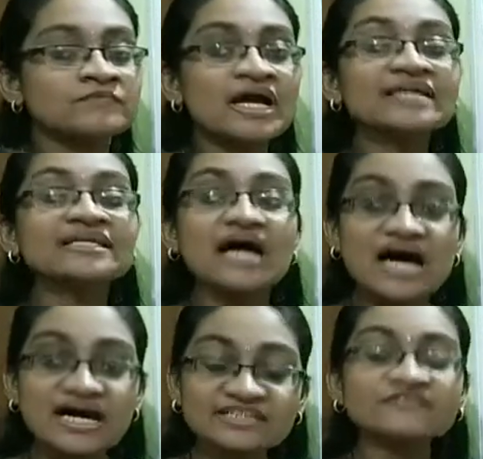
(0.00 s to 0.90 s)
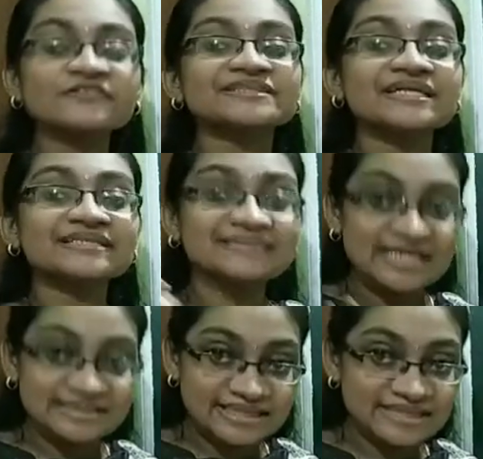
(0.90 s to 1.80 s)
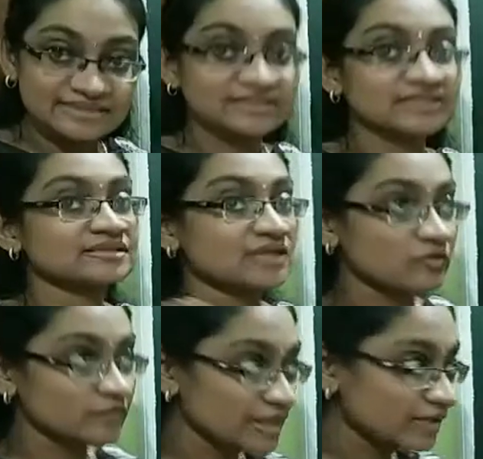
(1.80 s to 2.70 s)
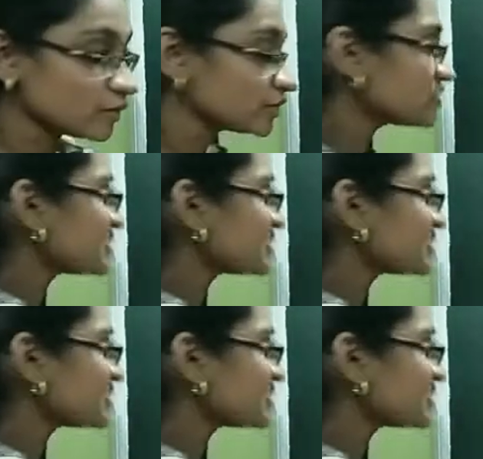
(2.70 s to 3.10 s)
And the artificial satellite is, now we are going to